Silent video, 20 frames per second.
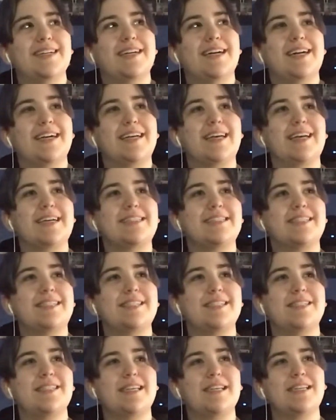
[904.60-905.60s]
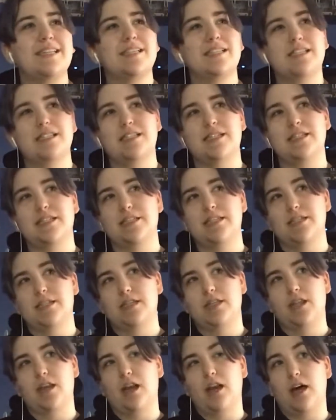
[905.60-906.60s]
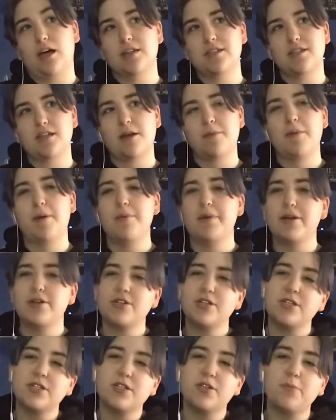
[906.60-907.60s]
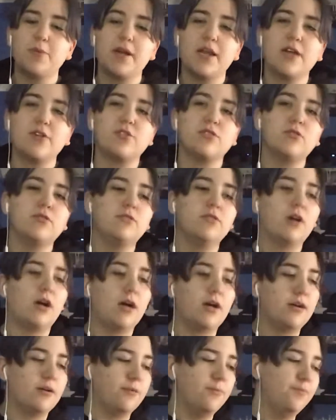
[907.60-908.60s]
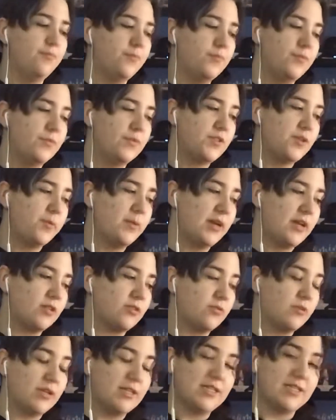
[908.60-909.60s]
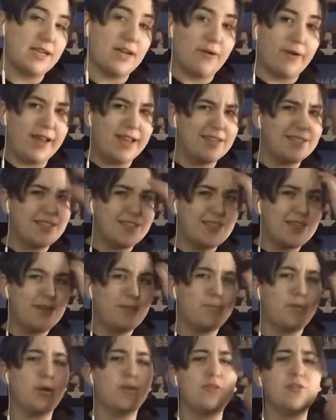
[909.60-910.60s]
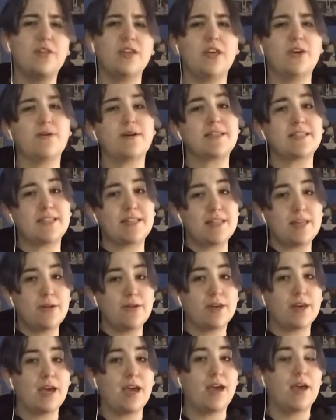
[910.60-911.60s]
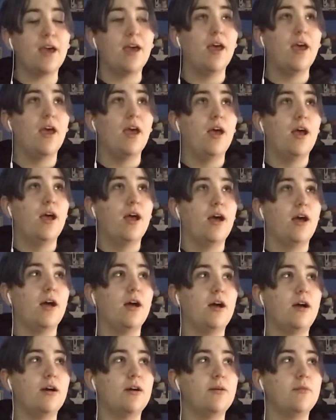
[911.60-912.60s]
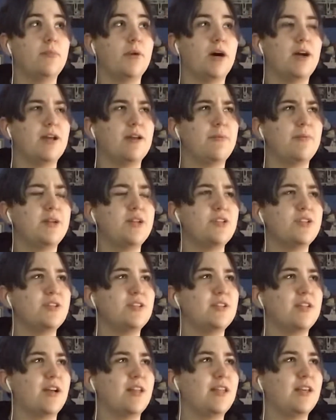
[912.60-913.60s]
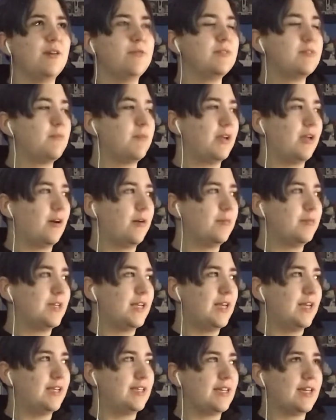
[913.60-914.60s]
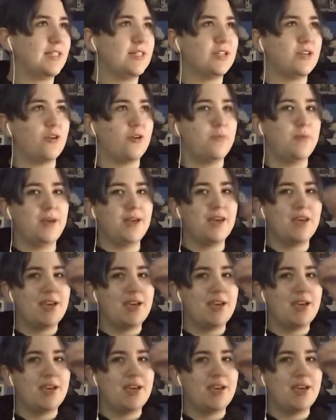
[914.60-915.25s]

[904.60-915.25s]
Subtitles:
I guess since the last time I mentioned Supernatural. Supernatural has now ended in both the US and the UK. And I mentioned, I think it was in my updated Get to Know Me.